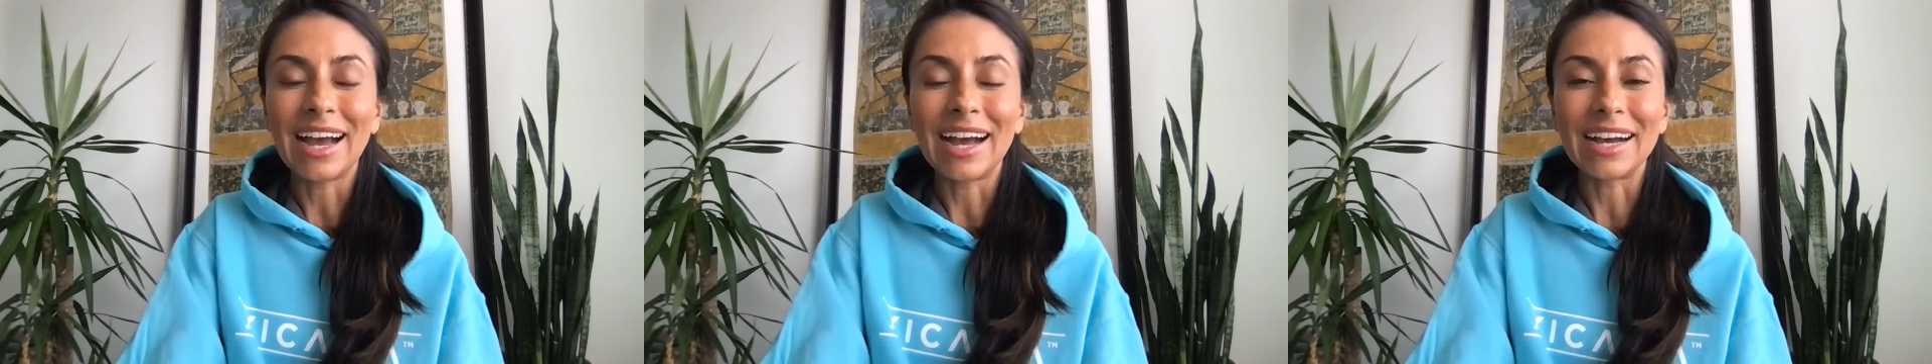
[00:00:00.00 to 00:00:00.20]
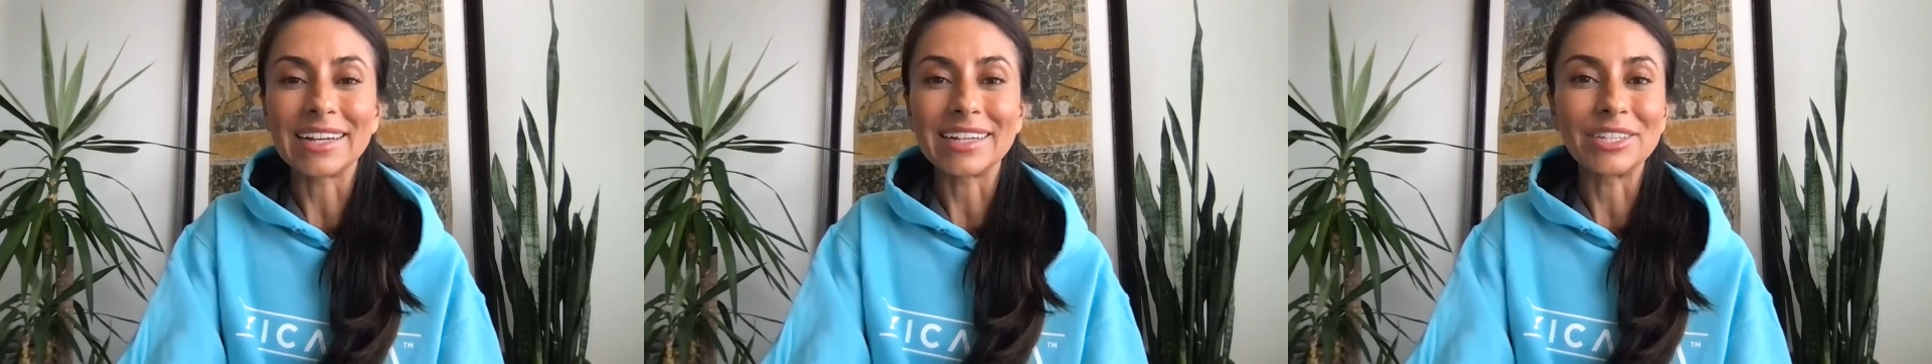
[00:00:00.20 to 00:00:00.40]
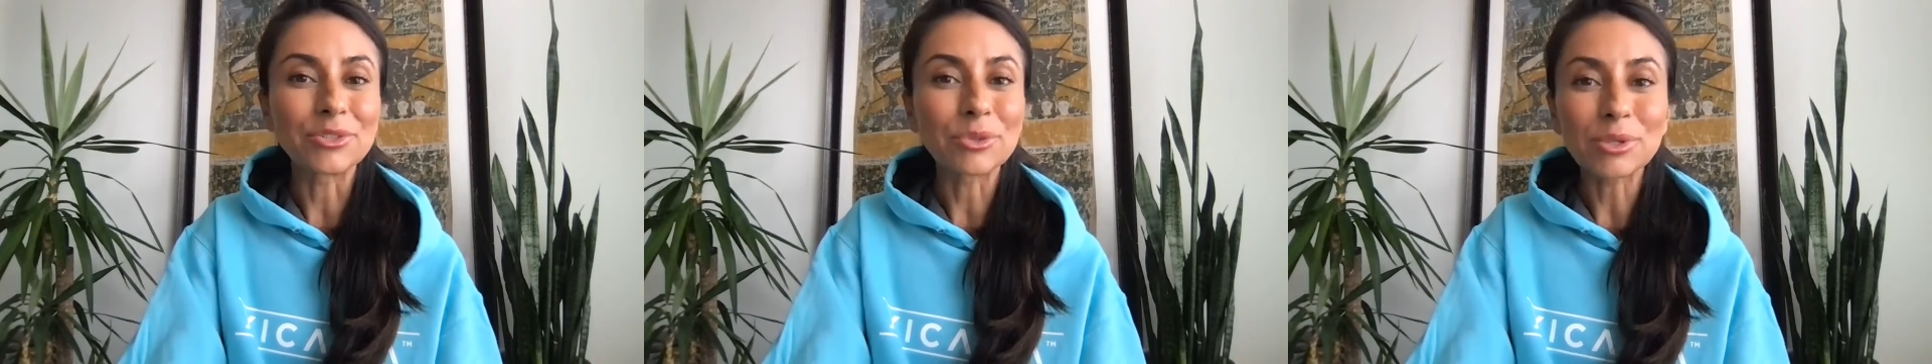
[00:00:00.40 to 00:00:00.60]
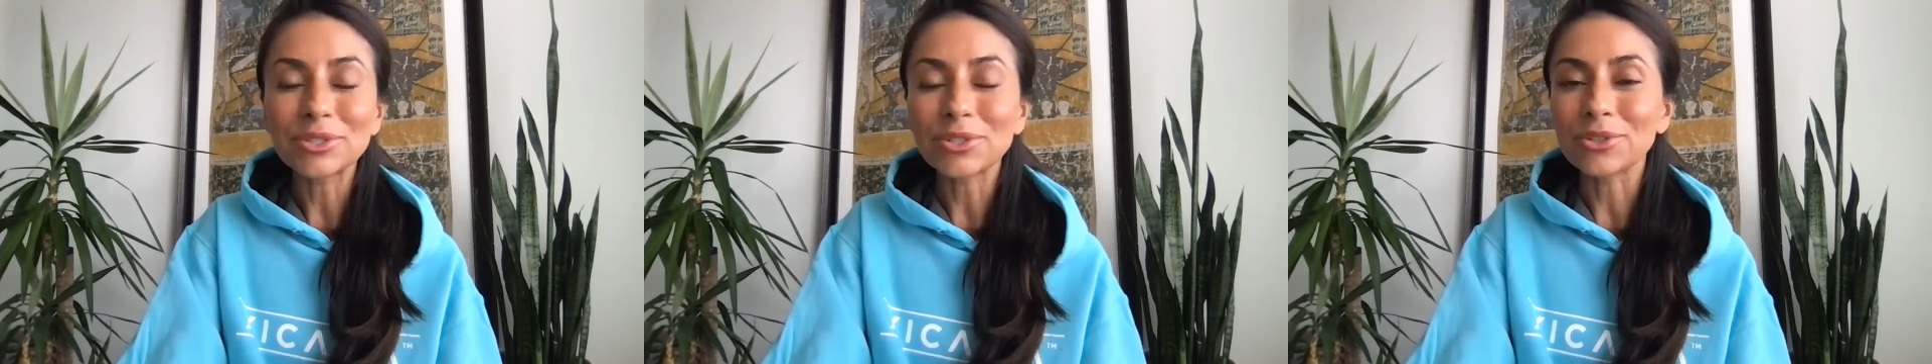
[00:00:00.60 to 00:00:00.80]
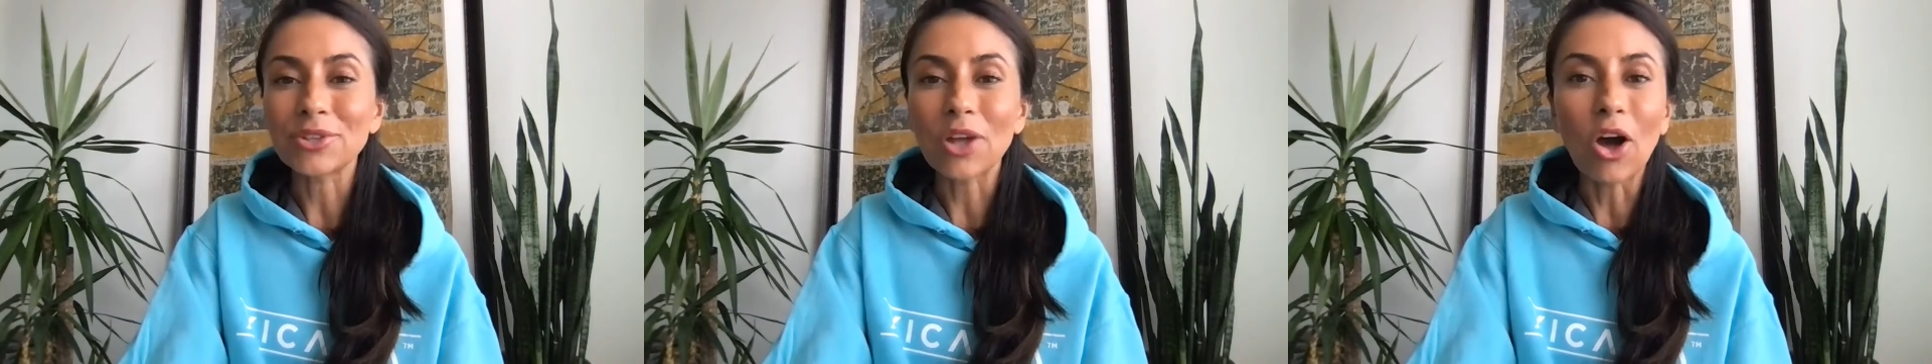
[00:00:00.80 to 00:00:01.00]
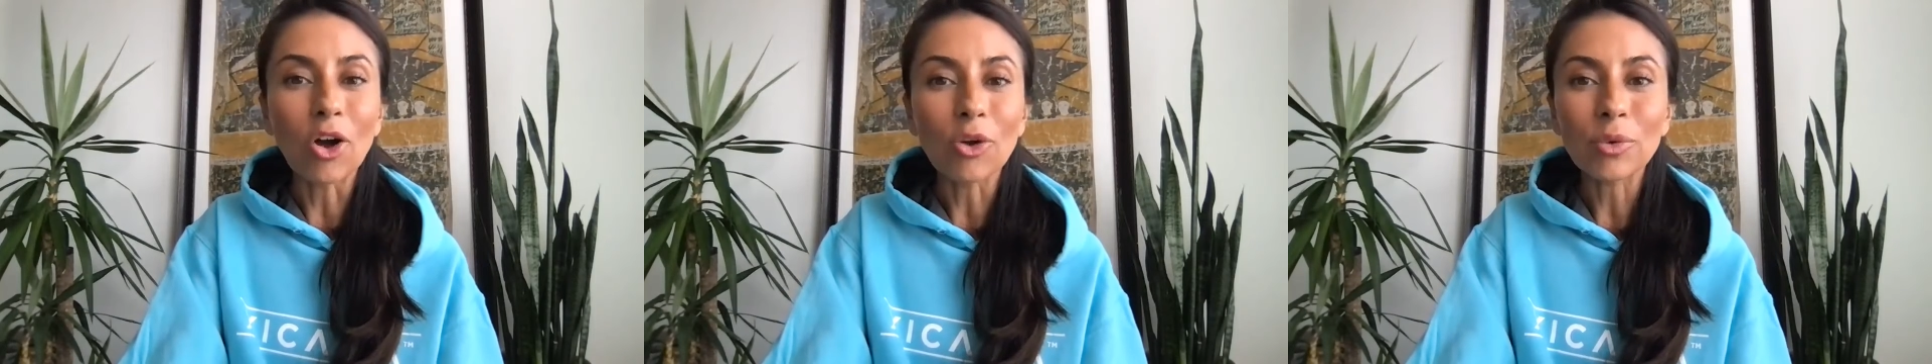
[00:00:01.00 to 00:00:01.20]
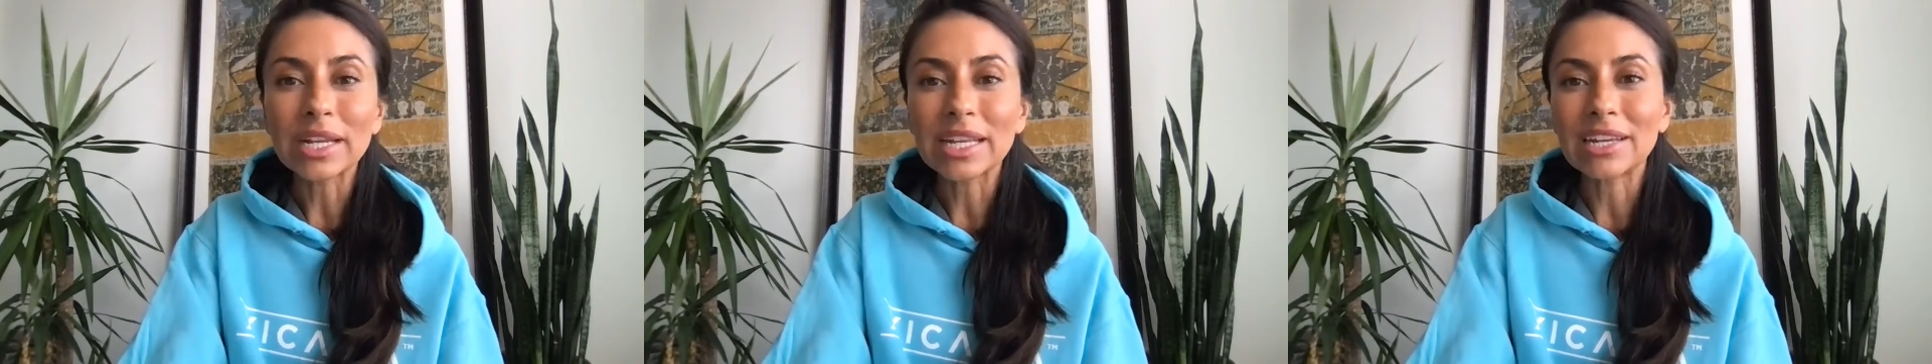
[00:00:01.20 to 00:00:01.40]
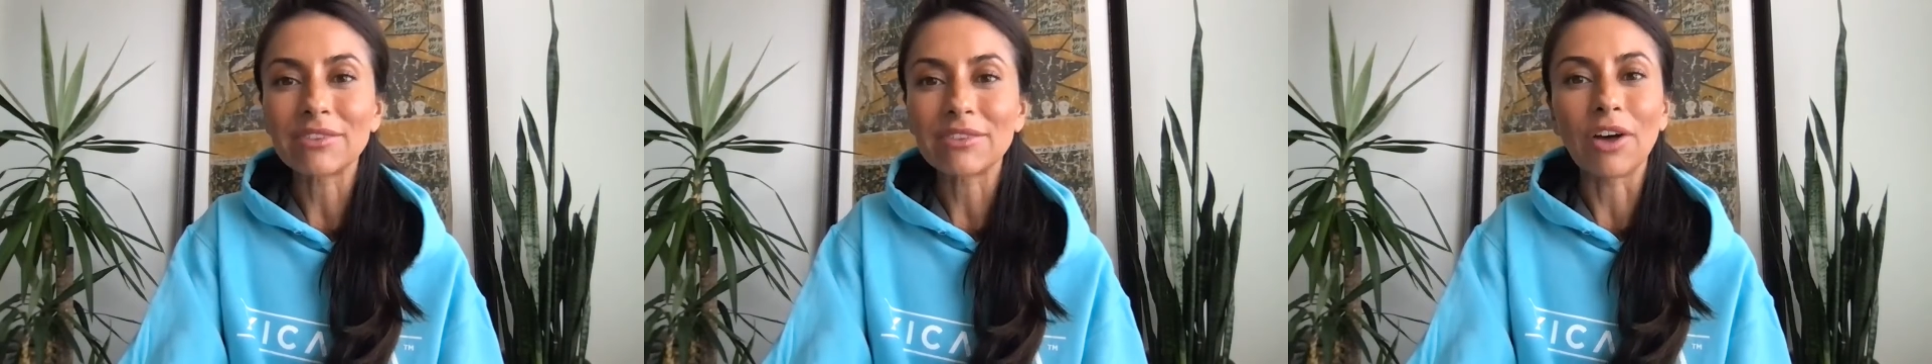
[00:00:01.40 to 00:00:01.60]
endorsers
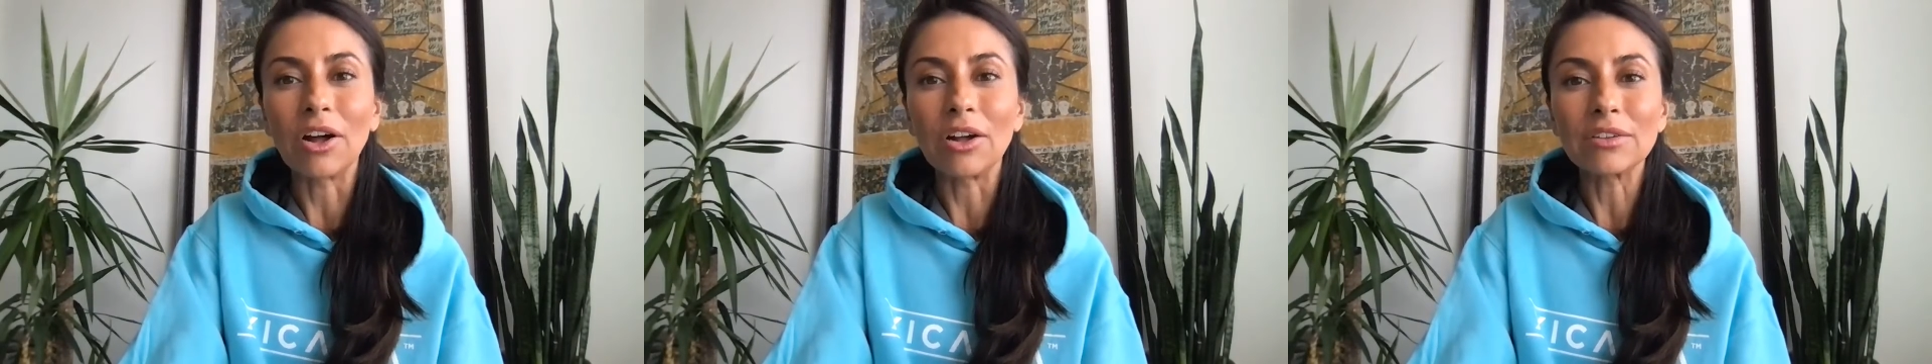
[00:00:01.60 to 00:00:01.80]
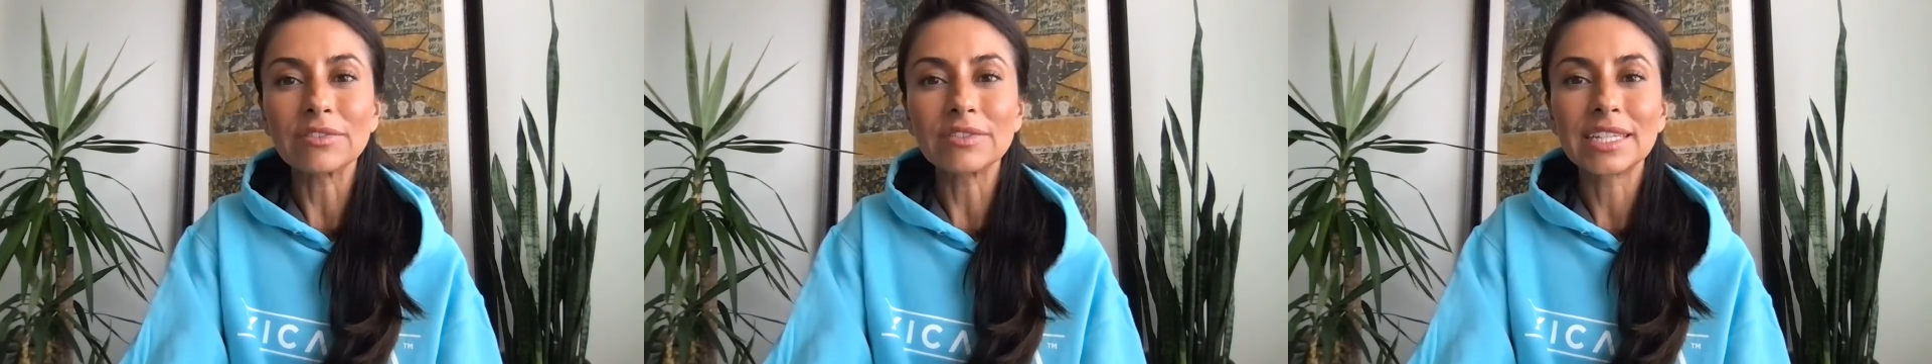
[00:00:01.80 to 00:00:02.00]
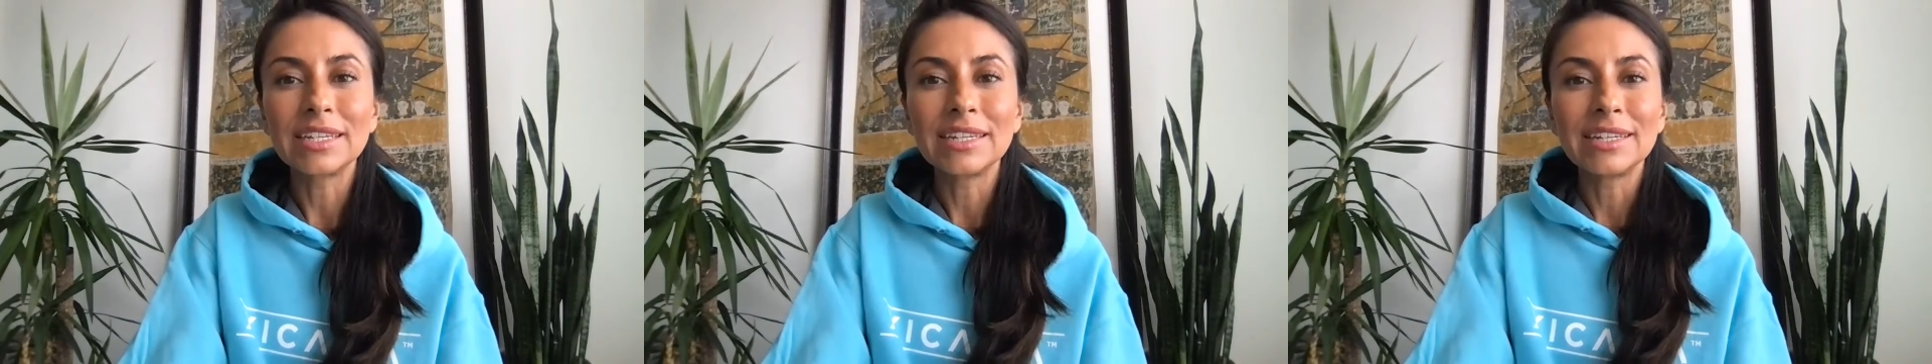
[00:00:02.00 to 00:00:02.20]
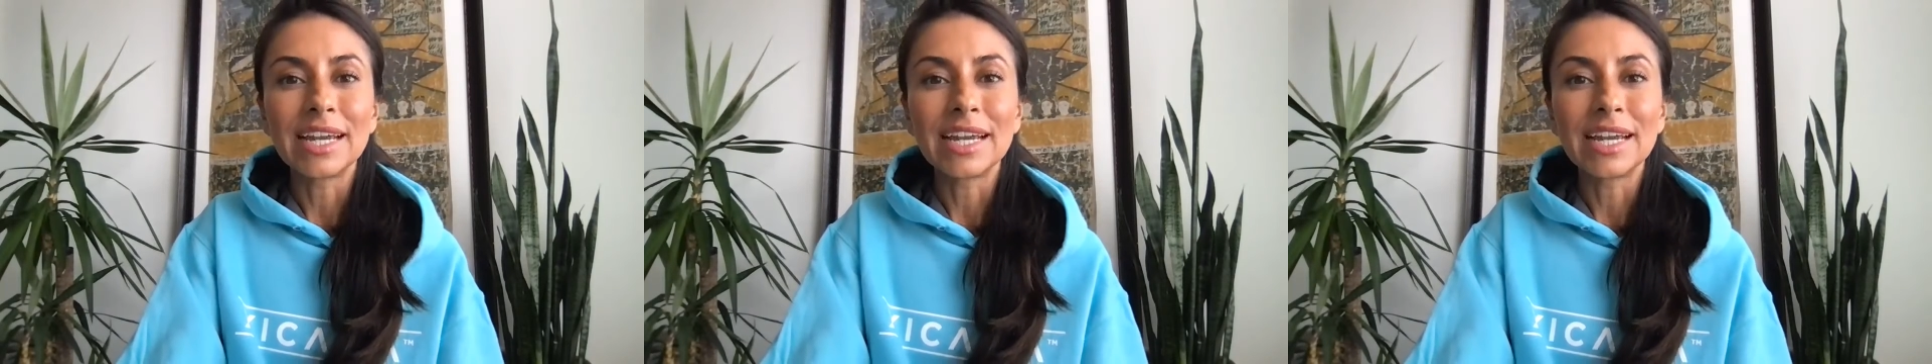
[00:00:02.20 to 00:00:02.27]
already involved,